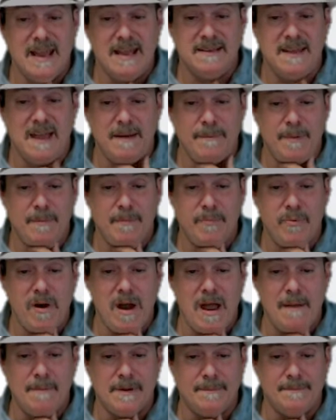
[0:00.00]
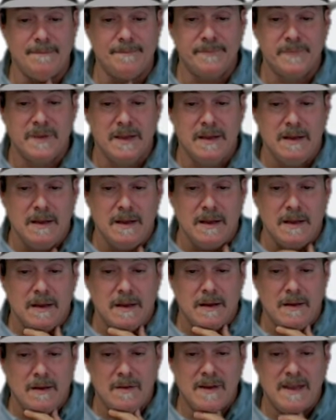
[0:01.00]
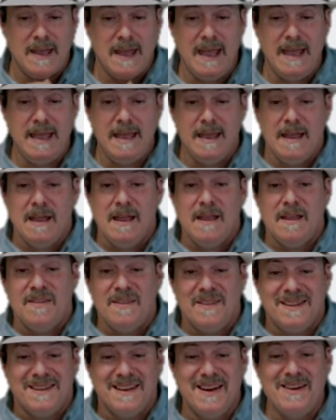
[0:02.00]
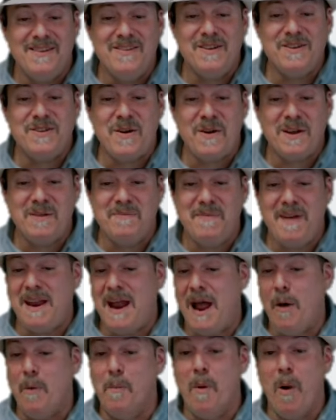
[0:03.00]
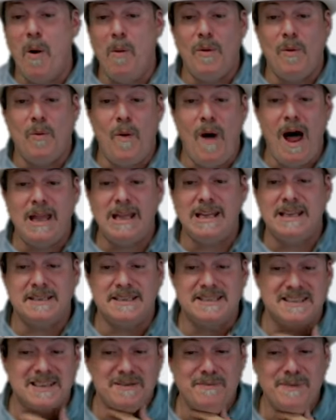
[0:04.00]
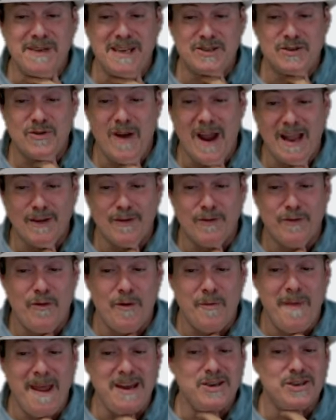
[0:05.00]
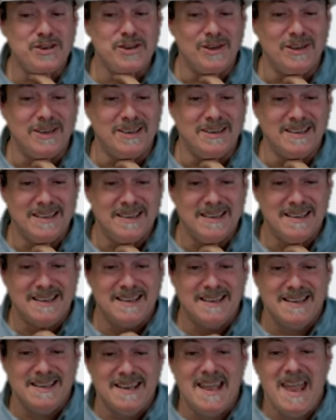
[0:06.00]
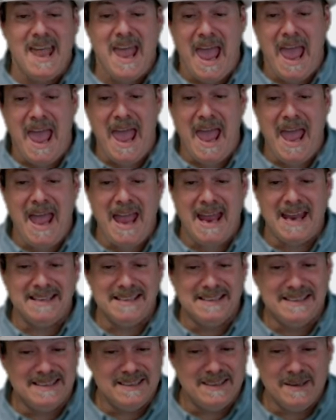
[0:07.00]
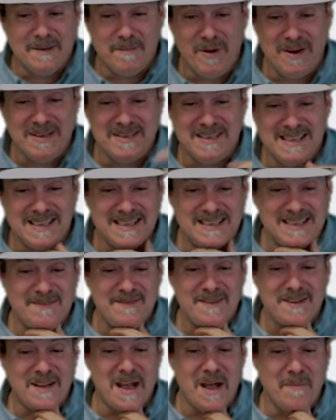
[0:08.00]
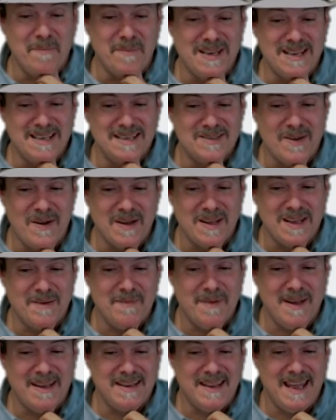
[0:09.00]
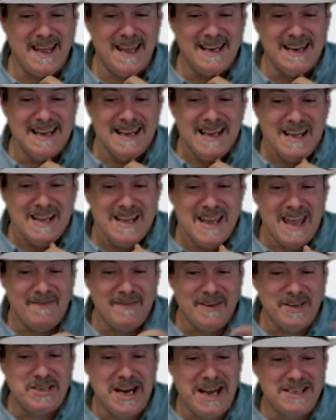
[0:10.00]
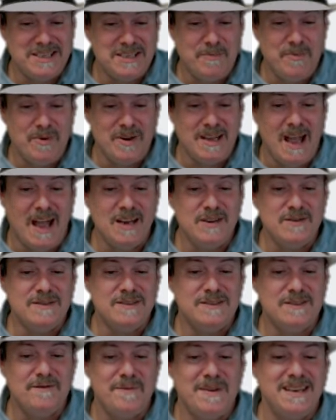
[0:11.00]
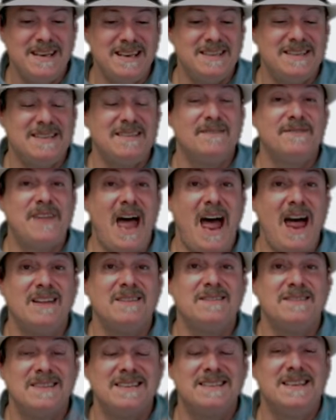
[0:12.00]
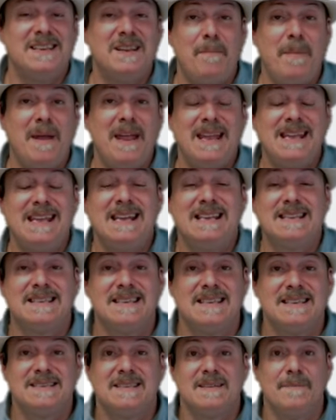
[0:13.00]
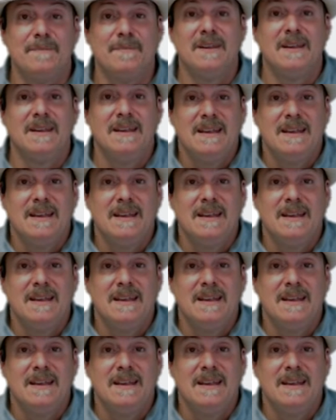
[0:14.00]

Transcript: that type of problem okay here they're talking about how mobile wallets can be transformational. And the president of the company is talking about that. You have the chance to bring hundreds of millions of dollars into the banking system.